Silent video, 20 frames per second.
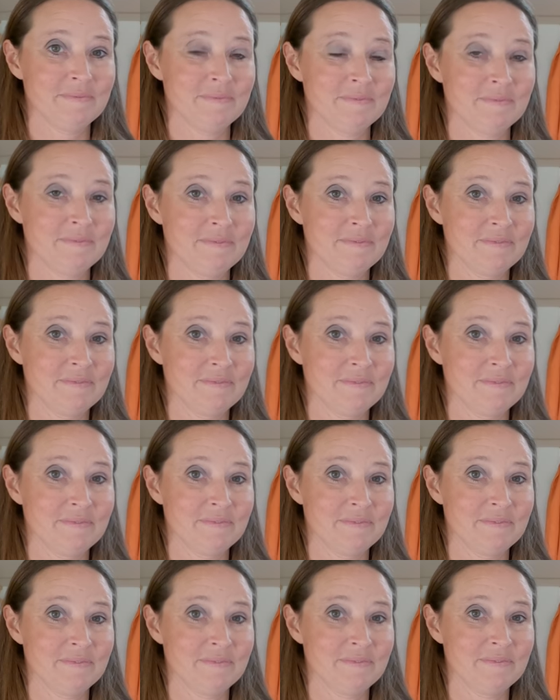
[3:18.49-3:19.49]

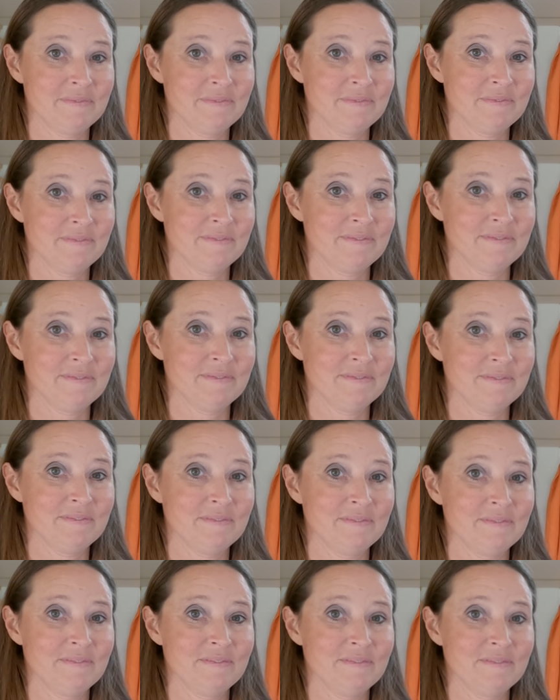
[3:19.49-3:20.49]

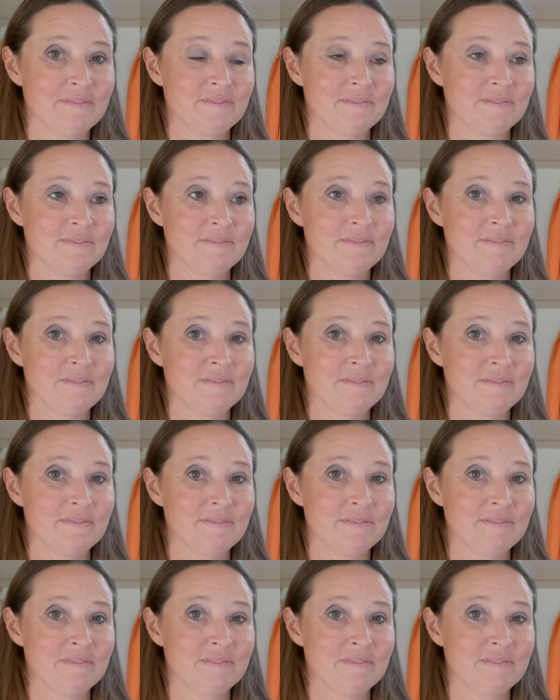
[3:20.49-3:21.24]
(not speaking)